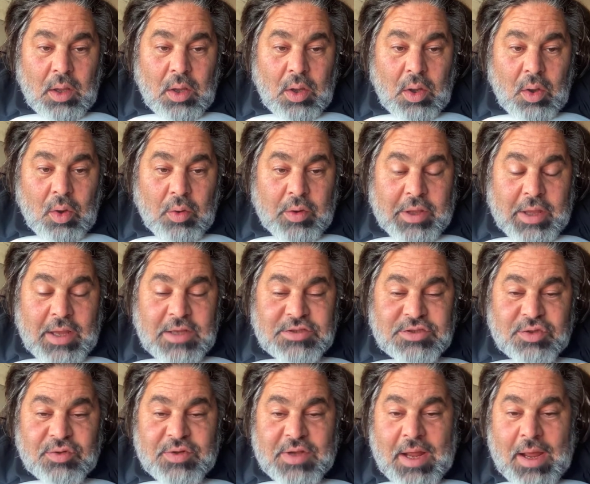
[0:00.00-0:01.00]
Okay,
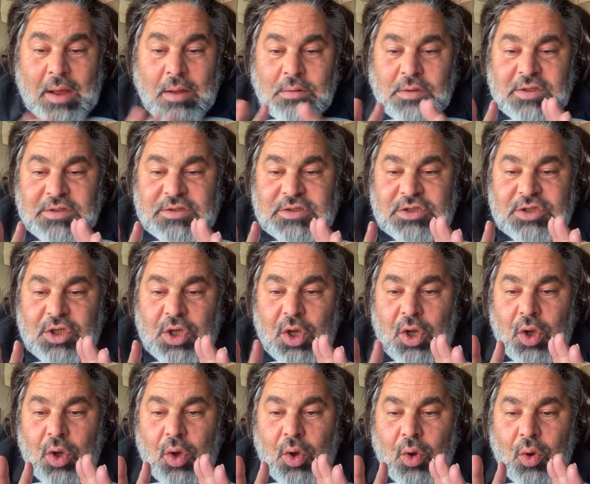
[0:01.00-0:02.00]
so now let's
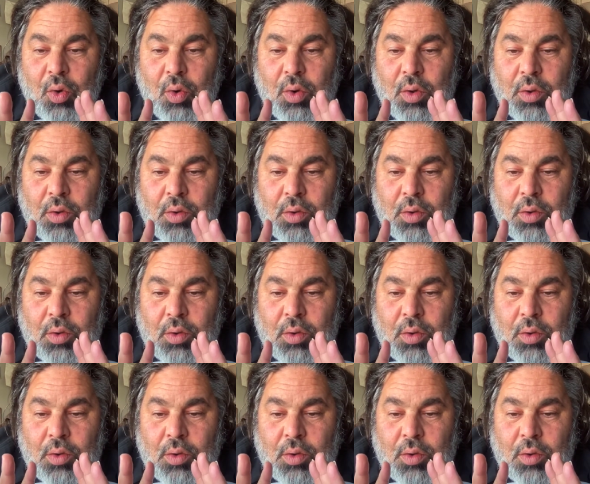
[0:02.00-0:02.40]
go